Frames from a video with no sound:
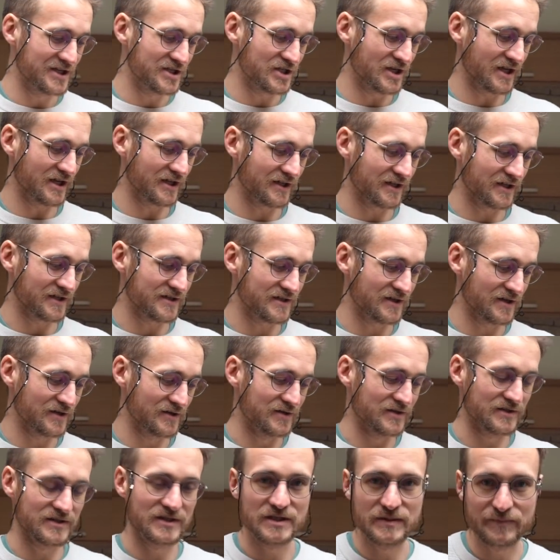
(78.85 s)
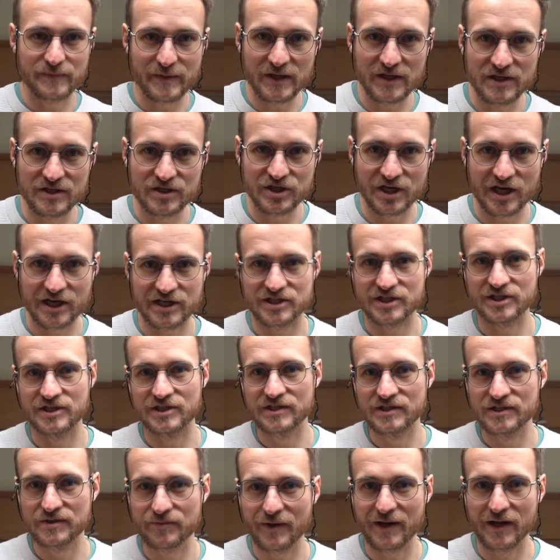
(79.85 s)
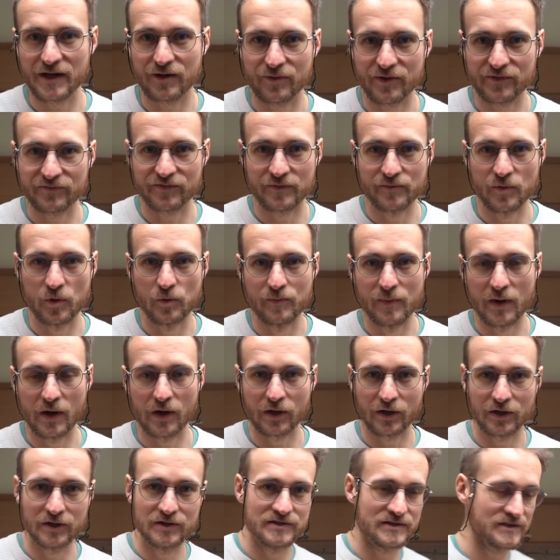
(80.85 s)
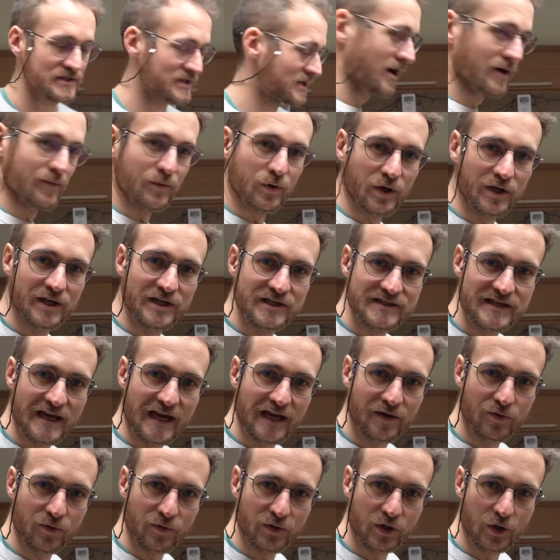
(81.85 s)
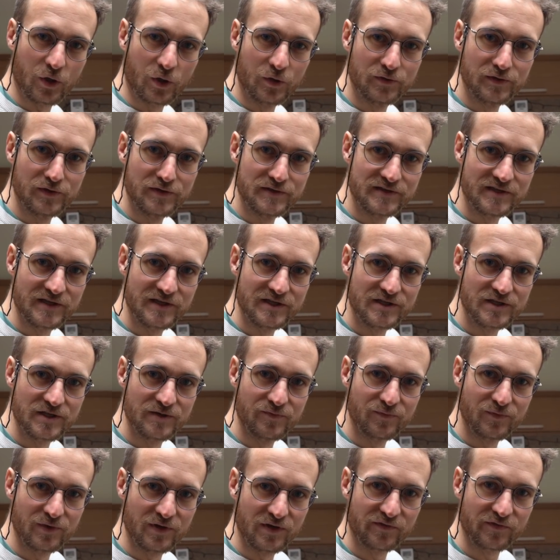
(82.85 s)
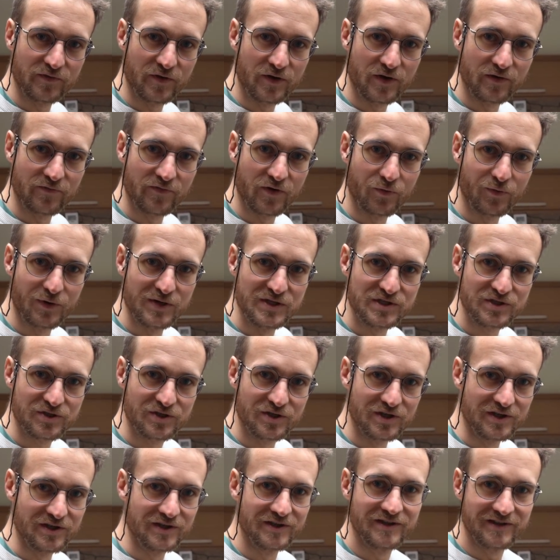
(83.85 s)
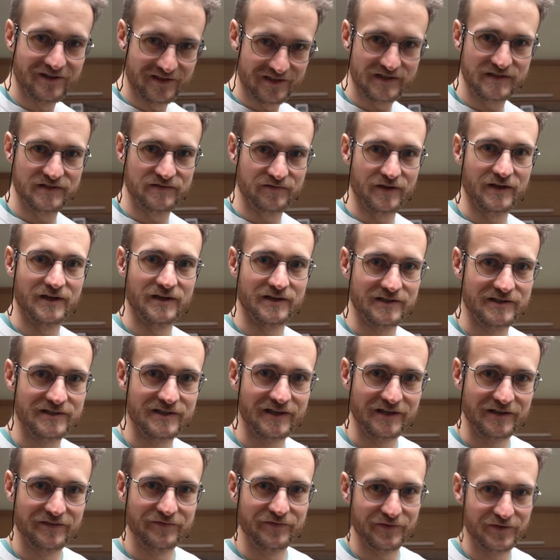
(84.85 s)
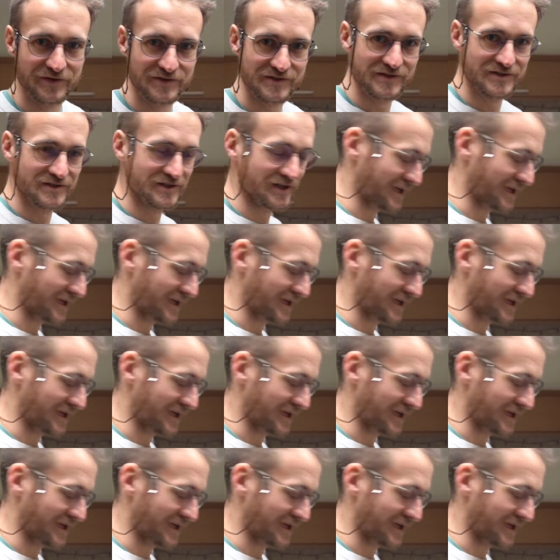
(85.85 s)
Check this out, it's a spear injection, 20 quid from Home Bargains, and we're going to tackle the condensation with the front of our windscreen. This is very exciting for us, if you